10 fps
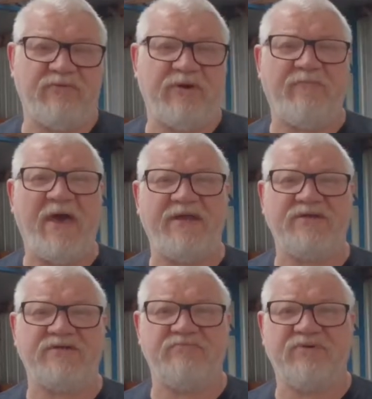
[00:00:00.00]

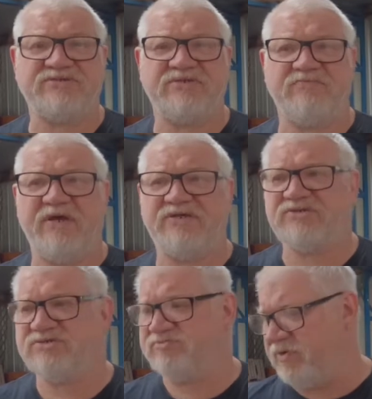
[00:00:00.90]
repainted in bits and
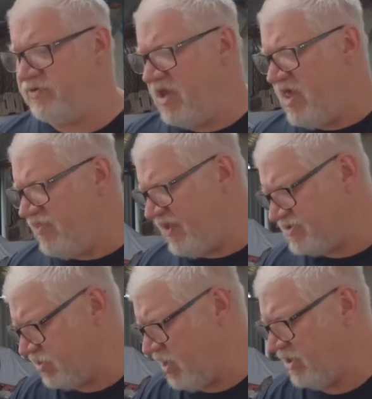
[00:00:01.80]
pieces, but
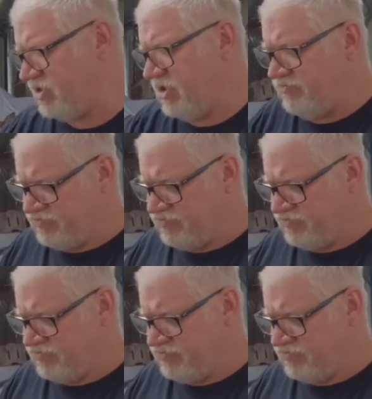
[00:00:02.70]
things like, you know,